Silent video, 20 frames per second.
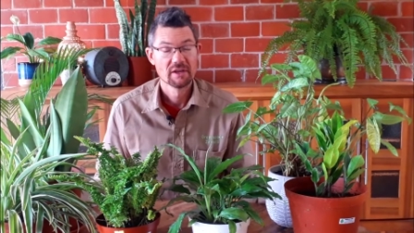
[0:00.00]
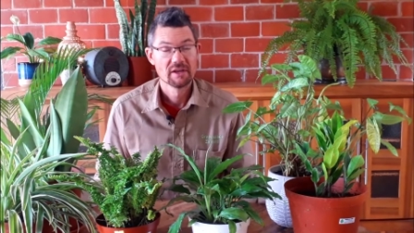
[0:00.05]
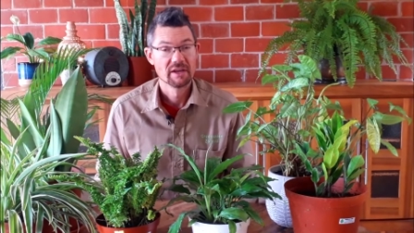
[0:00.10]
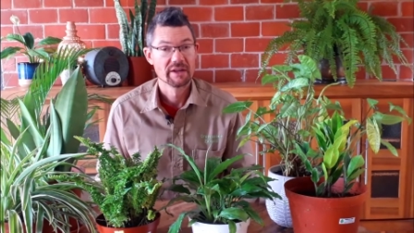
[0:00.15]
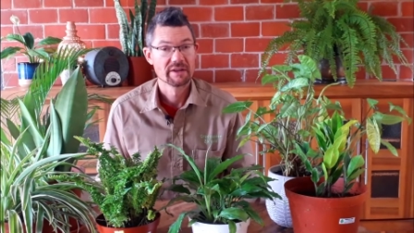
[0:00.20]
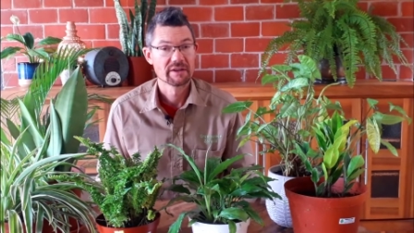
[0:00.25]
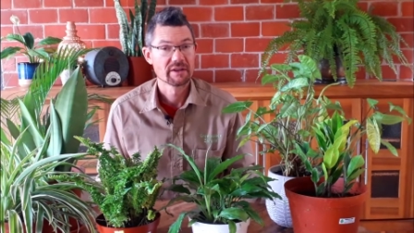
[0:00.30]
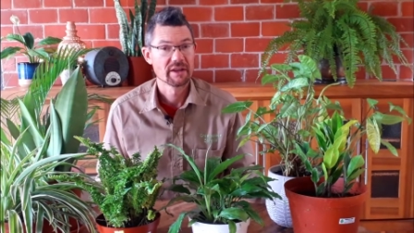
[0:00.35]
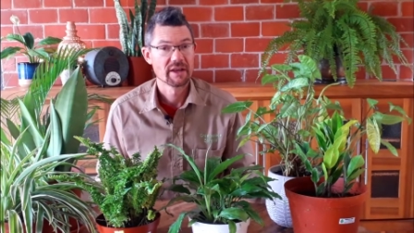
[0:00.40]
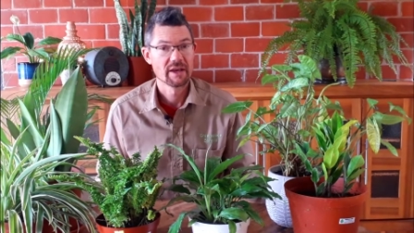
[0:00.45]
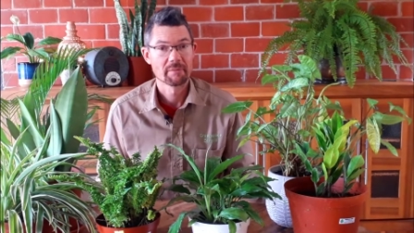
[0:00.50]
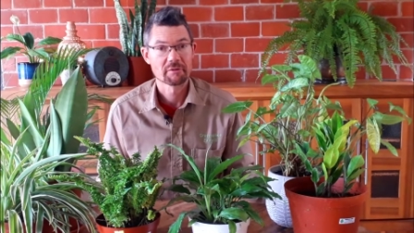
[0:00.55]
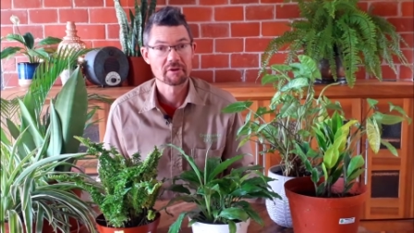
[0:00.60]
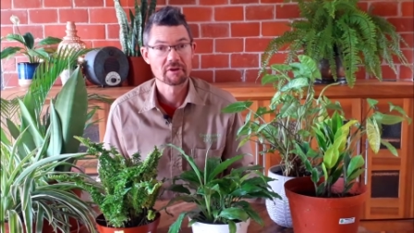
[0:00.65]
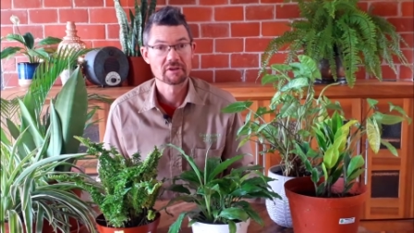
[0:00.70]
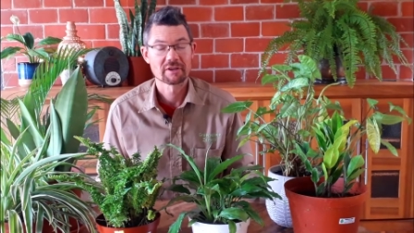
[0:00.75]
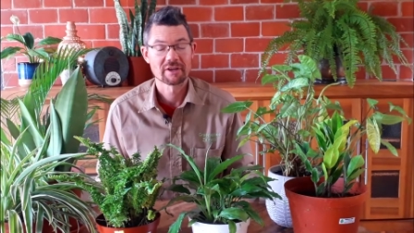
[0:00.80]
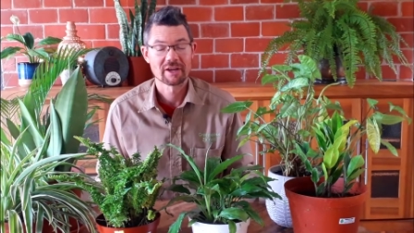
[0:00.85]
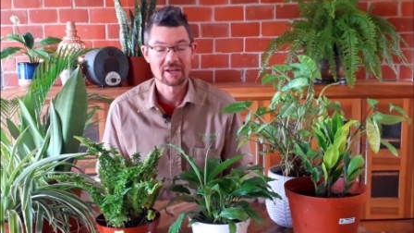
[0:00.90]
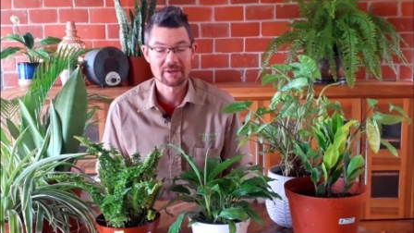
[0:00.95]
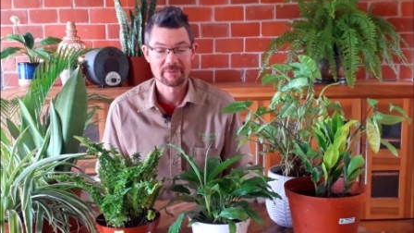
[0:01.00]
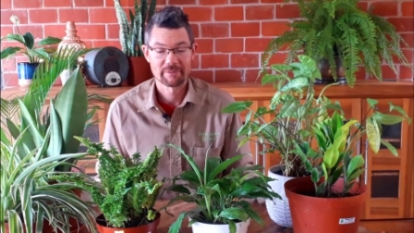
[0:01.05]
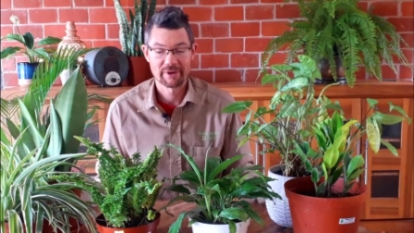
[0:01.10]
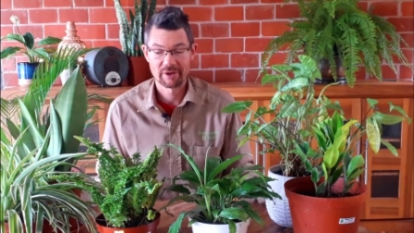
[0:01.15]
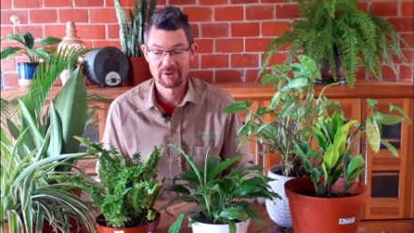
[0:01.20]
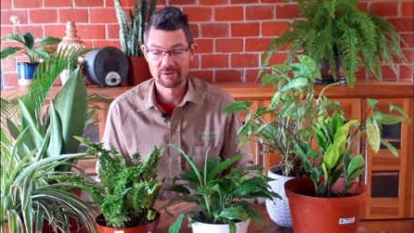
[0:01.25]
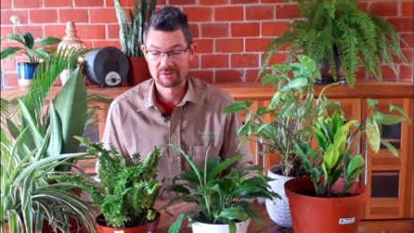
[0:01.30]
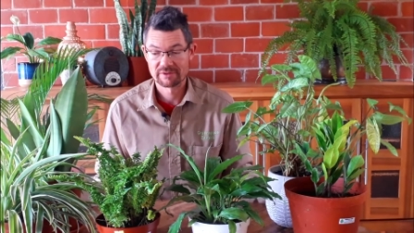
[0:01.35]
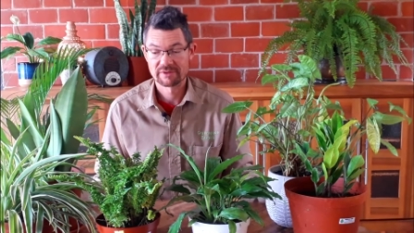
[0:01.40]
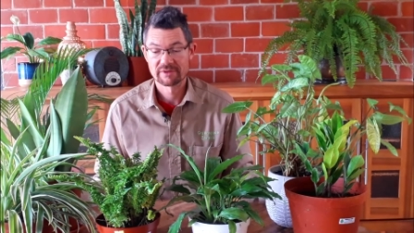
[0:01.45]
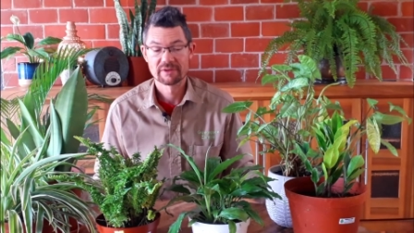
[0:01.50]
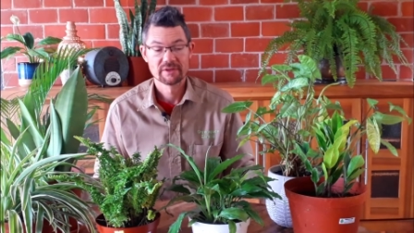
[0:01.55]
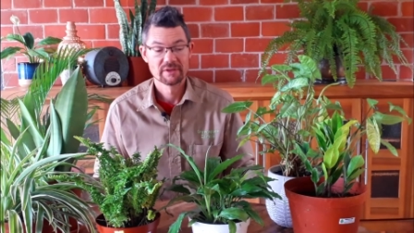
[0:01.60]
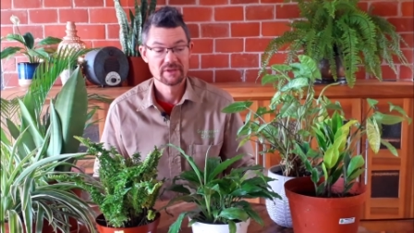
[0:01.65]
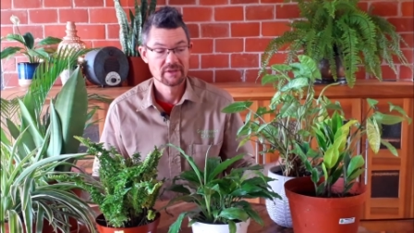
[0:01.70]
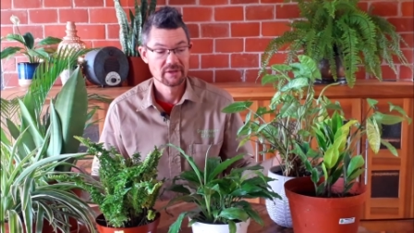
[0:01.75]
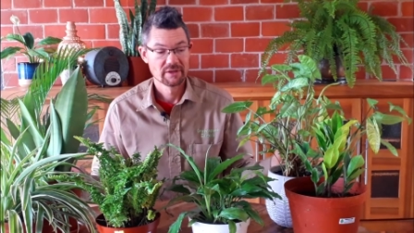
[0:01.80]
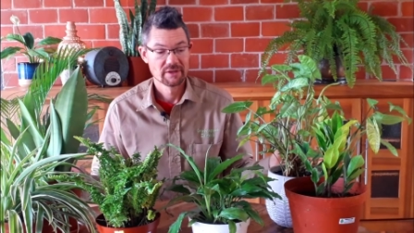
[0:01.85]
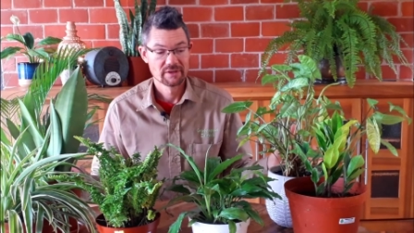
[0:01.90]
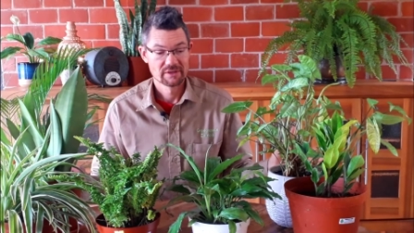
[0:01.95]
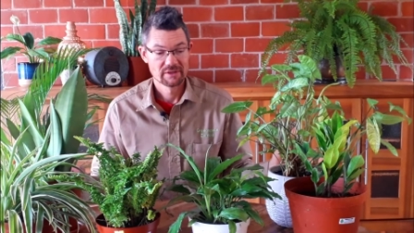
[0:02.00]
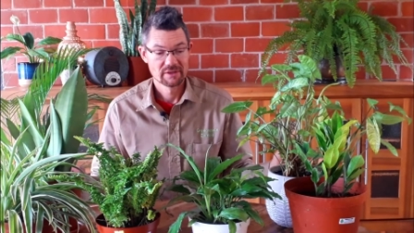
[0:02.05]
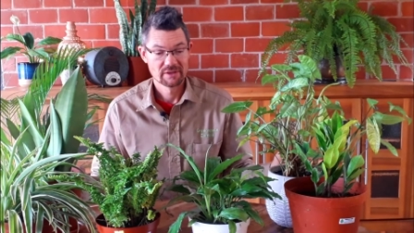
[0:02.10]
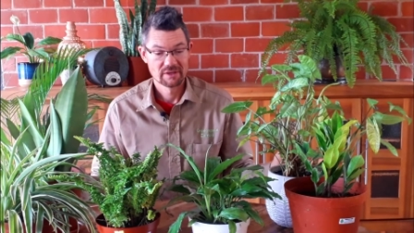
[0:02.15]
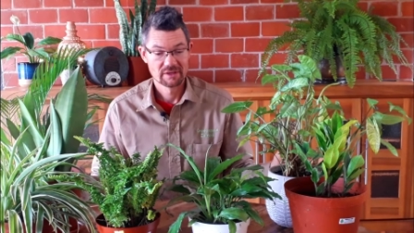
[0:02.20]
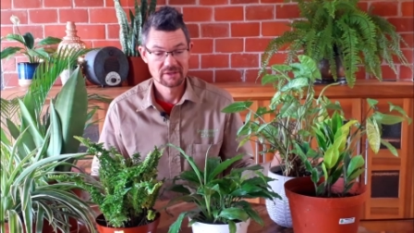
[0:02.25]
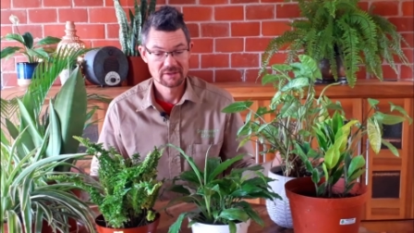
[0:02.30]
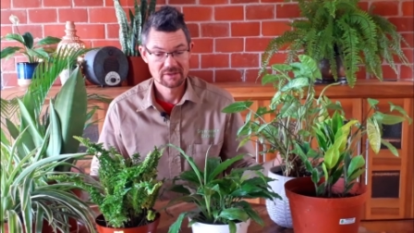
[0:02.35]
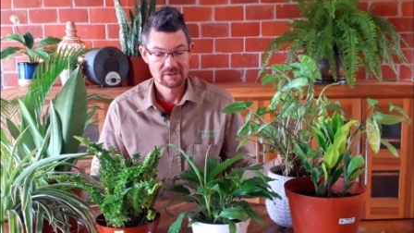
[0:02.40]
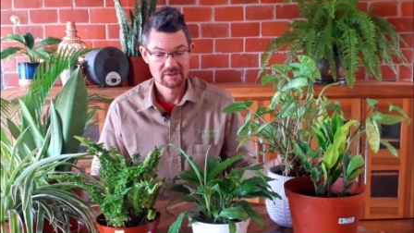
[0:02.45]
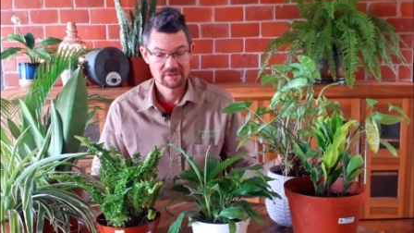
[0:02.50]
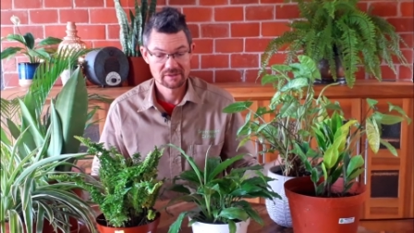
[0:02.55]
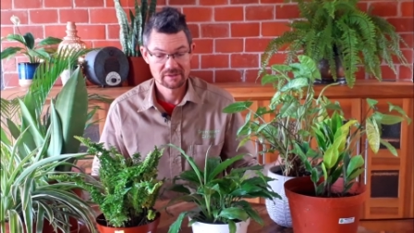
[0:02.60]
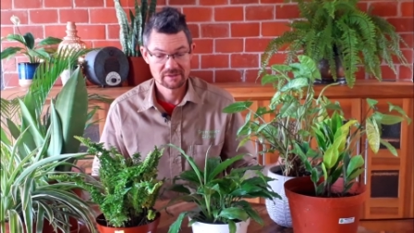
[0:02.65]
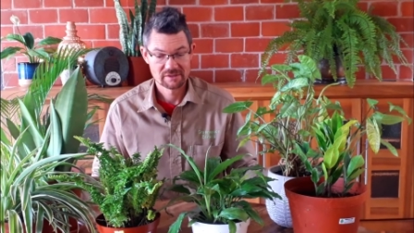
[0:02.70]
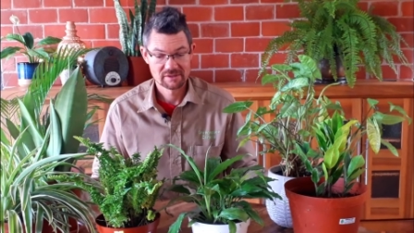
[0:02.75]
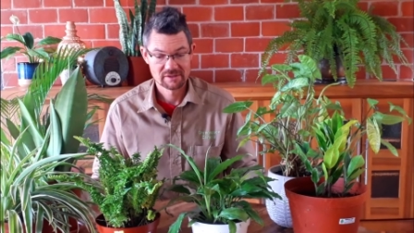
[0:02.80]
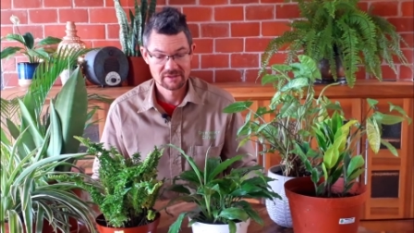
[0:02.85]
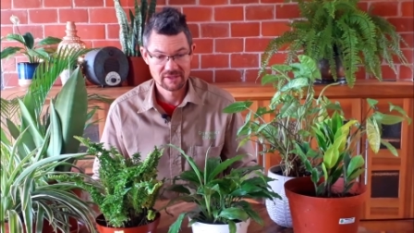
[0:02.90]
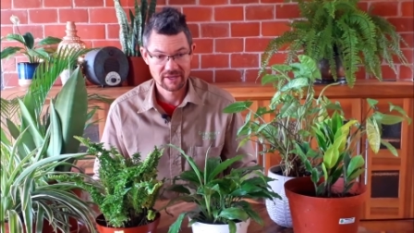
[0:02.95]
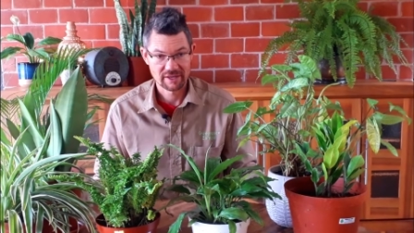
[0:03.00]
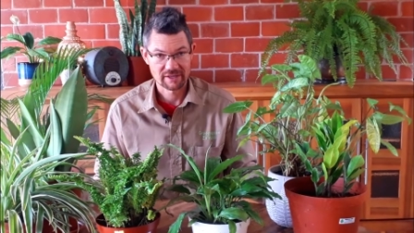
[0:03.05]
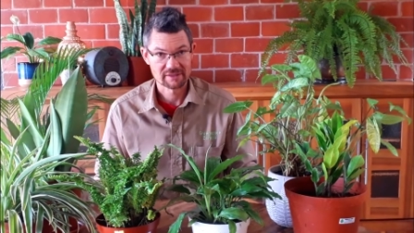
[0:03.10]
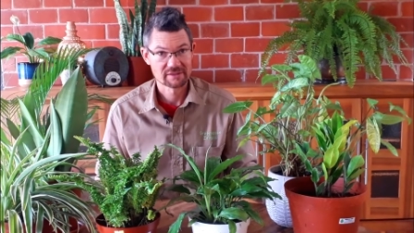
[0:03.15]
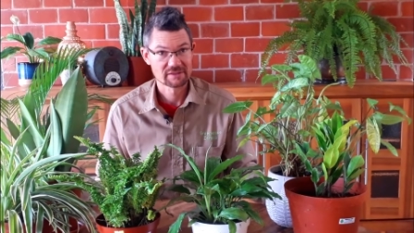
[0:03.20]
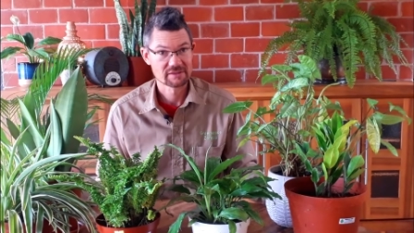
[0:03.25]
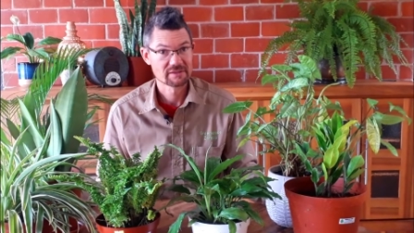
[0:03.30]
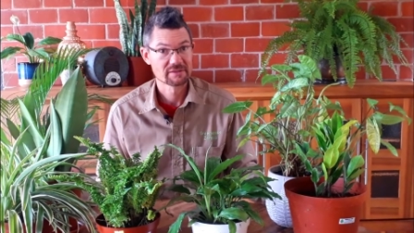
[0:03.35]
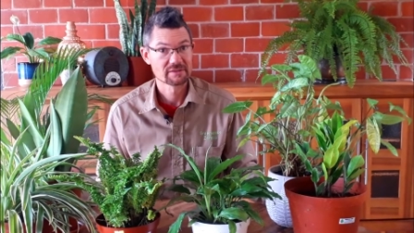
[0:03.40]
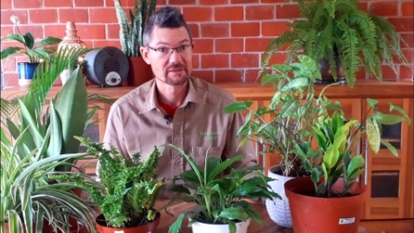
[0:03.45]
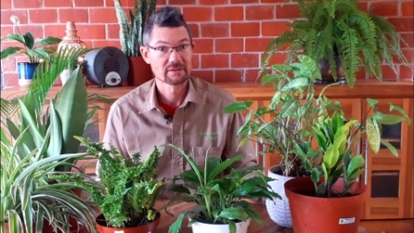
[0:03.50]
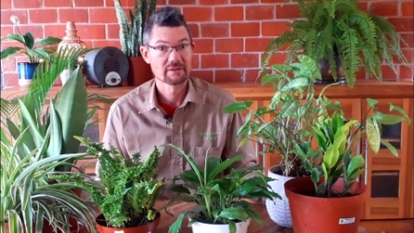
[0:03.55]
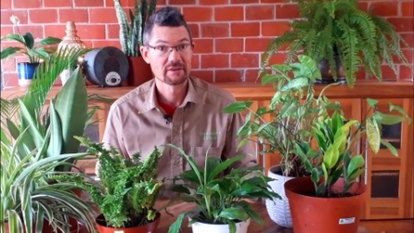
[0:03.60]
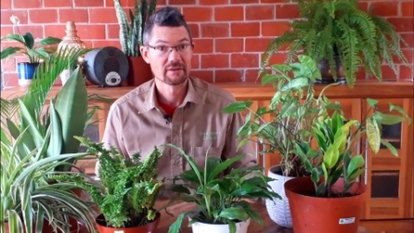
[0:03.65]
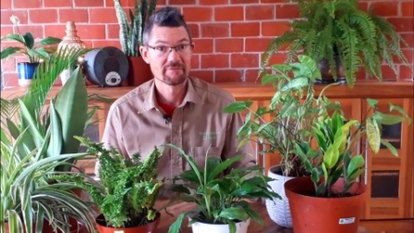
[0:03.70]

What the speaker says: And today I'm going to talk about 6